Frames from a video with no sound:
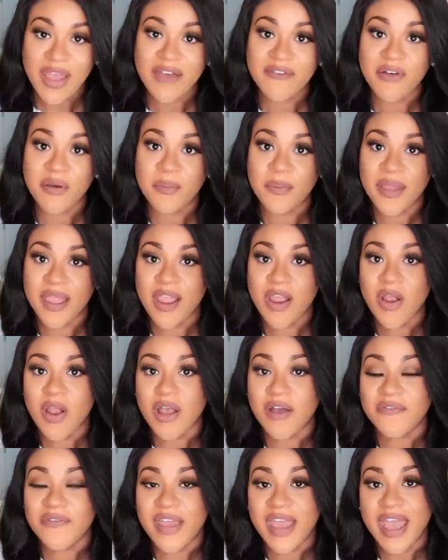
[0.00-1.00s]
have a
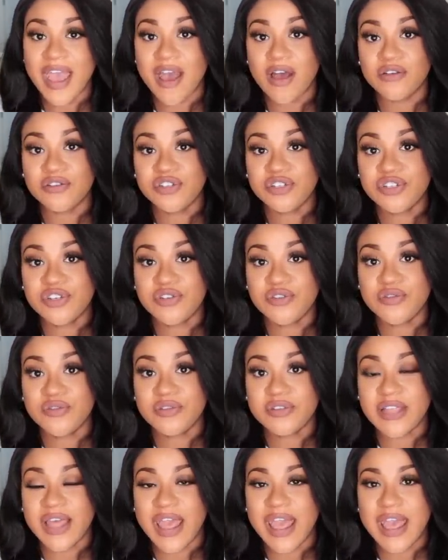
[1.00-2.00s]
pair of house
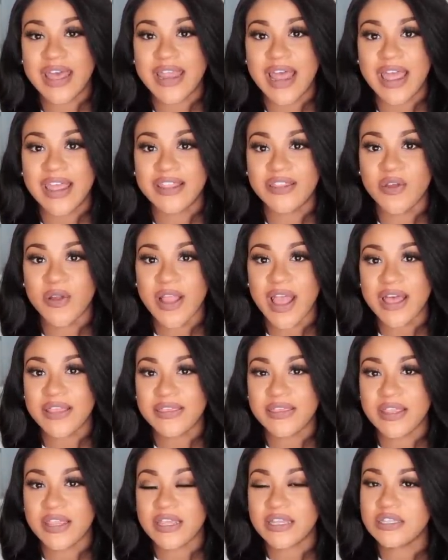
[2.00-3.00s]
shoes and I either
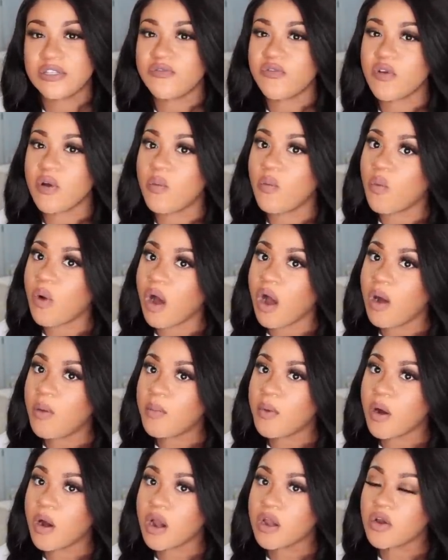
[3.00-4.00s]
got these from
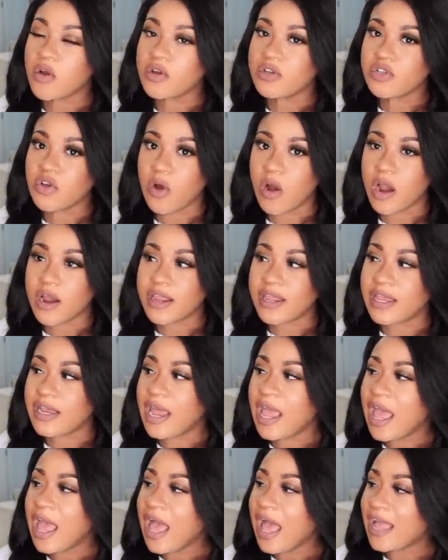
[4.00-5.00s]
Walmart or
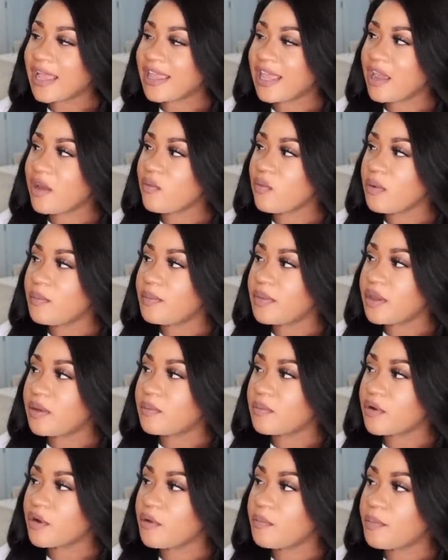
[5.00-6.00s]
Target. I can't
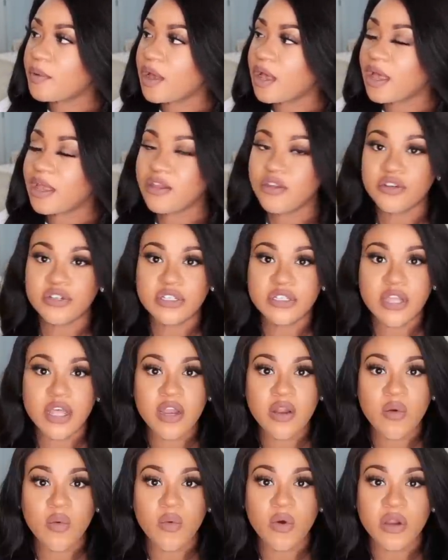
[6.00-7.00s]
remember, but you're just
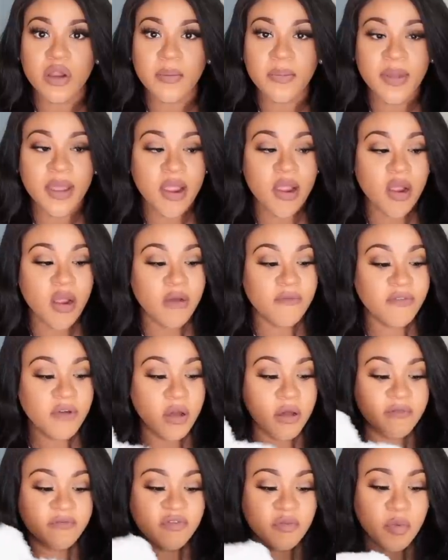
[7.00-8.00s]
gonna want a pair of
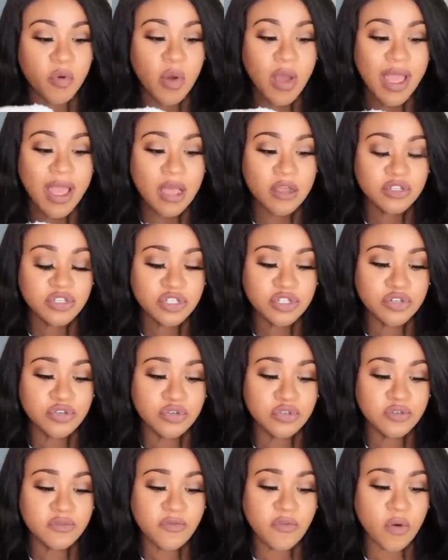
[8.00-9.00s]
comfortable house
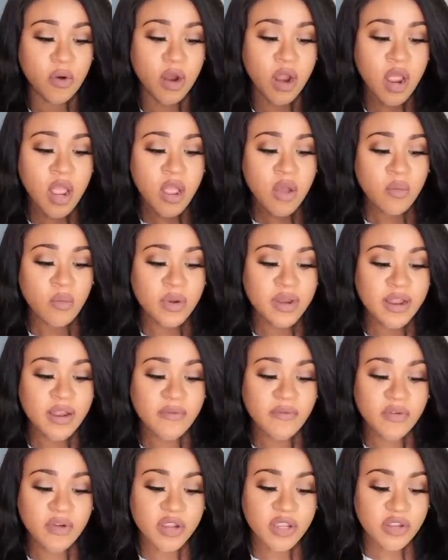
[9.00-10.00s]
shoes for
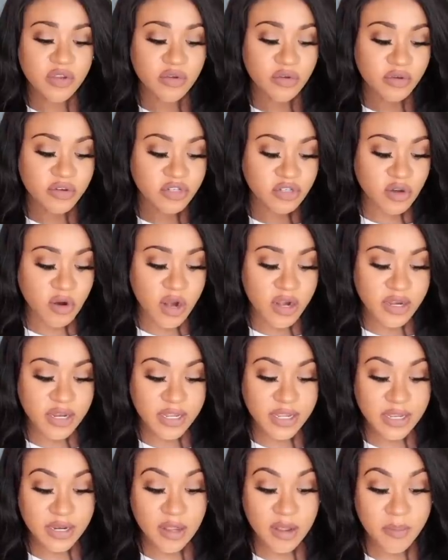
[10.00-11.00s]
whenever you're starting to
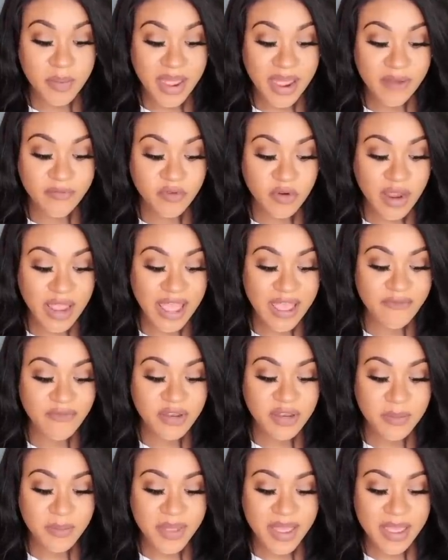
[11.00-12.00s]
get up after
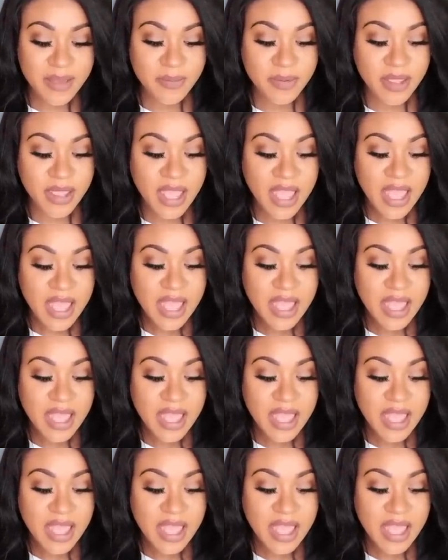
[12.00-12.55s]
having the baby